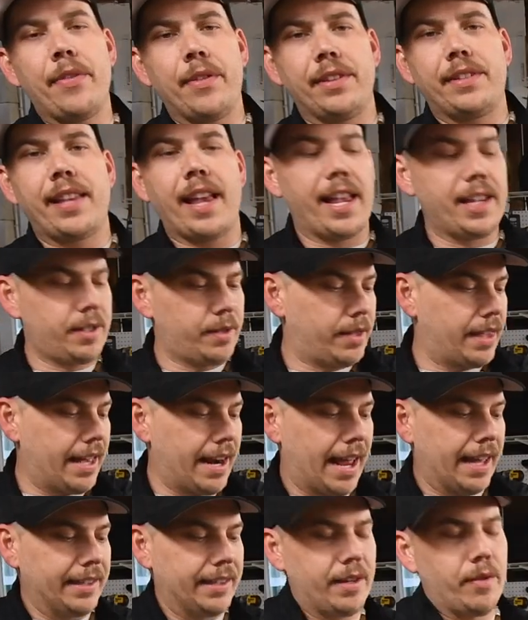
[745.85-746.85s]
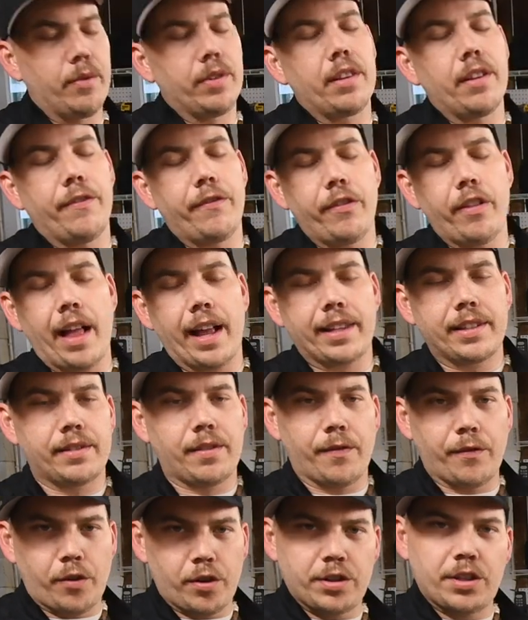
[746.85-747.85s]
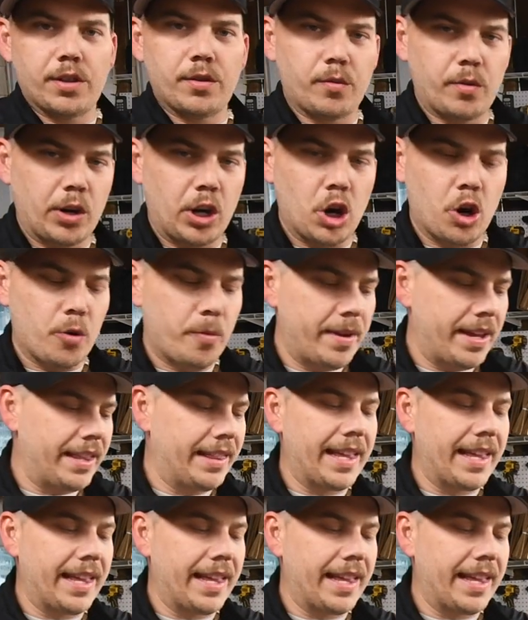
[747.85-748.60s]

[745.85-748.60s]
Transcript: the test that I did with the Flex versus Ryobi,